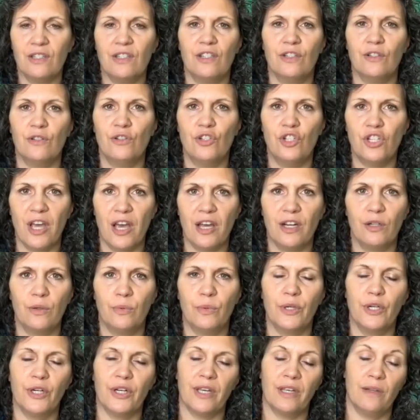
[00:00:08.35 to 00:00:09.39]
to do shadow
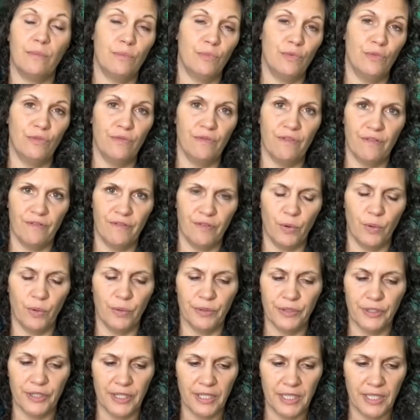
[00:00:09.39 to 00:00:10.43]
work and move
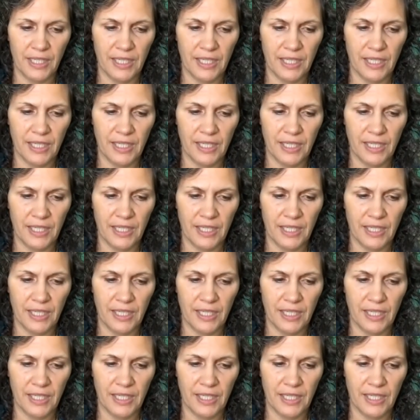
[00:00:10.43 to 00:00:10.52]
forward.